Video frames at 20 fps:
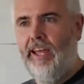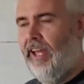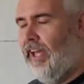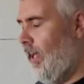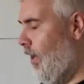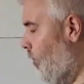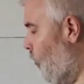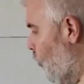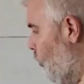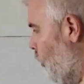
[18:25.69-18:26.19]

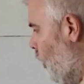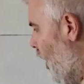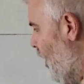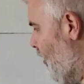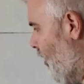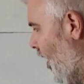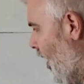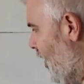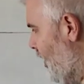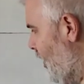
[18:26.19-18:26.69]
Um,
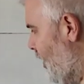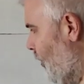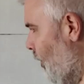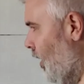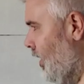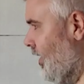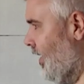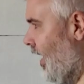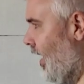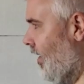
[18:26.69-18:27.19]
I've added them
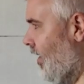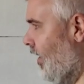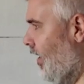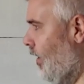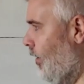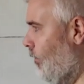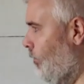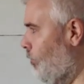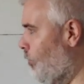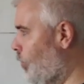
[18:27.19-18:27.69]
all together
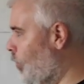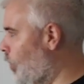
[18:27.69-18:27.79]
here,